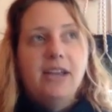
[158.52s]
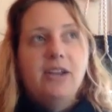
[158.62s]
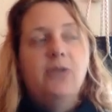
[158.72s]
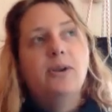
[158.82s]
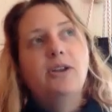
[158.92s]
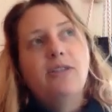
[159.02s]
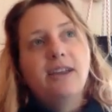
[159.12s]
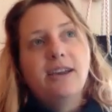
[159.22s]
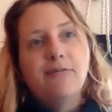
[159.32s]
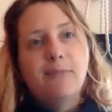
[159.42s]
You know, when you
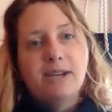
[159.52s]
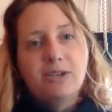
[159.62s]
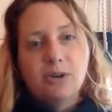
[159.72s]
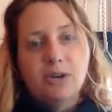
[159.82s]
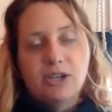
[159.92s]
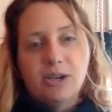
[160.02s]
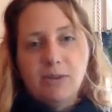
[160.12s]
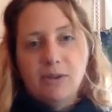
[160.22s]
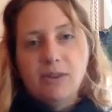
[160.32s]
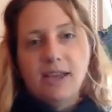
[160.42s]
think of
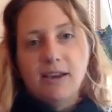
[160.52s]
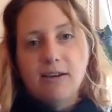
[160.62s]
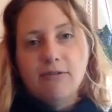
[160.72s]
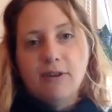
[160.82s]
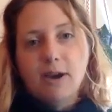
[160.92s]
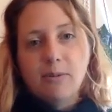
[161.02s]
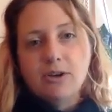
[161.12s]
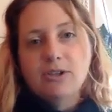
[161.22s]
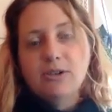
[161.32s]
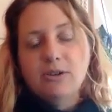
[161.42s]
mentorship, you think of a
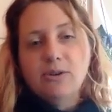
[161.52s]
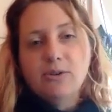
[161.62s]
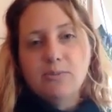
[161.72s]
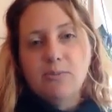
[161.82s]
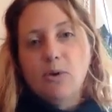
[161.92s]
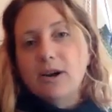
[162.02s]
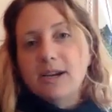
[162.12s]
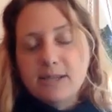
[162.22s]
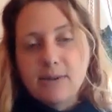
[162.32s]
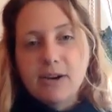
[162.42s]
person who's more
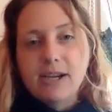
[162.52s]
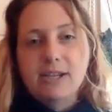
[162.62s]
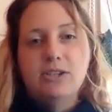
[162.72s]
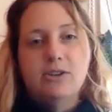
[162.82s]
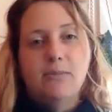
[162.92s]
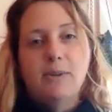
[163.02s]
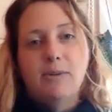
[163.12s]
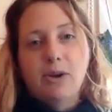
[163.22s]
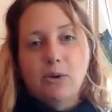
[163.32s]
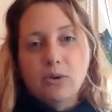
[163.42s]
experienced or
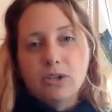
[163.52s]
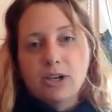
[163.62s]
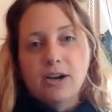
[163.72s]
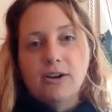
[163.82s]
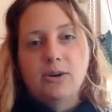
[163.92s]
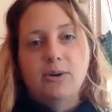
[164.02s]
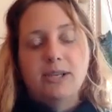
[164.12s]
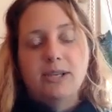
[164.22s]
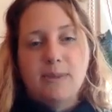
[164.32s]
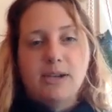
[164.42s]
maybe older who
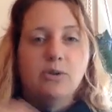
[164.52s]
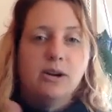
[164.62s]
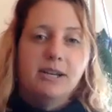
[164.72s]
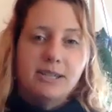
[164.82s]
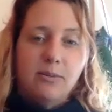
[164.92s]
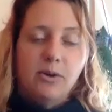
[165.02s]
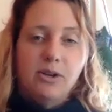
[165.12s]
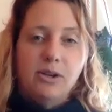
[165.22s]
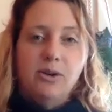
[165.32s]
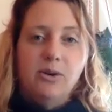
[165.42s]
is mentoring
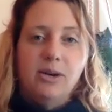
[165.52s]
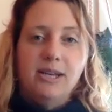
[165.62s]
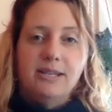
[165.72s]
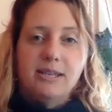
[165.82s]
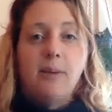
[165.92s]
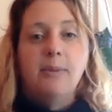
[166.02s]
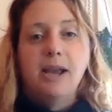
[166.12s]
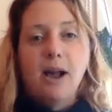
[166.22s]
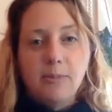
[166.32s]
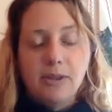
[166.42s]
someone who is
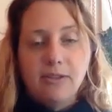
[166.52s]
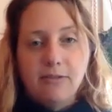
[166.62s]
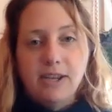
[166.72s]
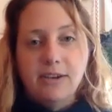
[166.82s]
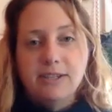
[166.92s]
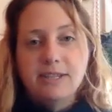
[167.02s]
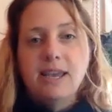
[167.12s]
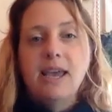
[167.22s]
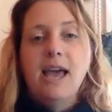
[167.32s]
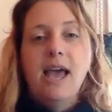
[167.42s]
coming up in the field.
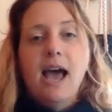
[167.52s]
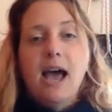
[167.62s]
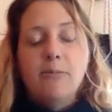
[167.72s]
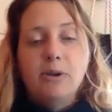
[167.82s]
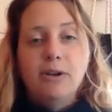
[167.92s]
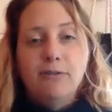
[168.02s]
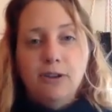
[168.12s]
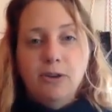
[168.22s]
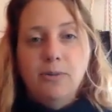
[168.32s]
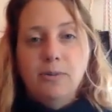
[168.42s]
But a
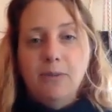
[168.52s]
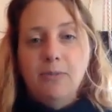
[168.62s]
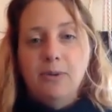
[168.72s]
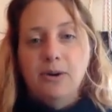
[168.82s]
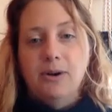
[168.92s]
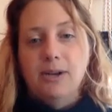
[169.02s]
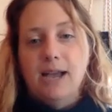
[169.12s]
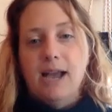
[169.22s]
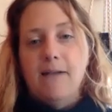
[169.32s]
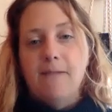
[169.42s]
few people
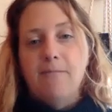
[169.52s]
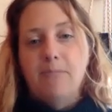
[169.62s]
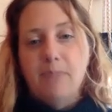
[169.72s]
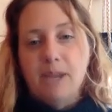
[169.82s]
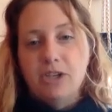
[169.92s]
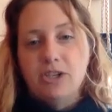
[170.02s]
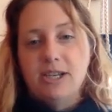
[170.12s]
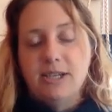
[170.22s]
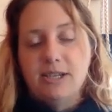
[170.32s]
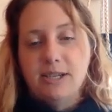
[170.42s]

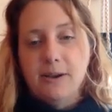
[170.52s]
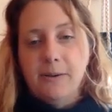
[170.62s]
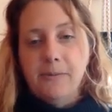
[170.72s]
mentioned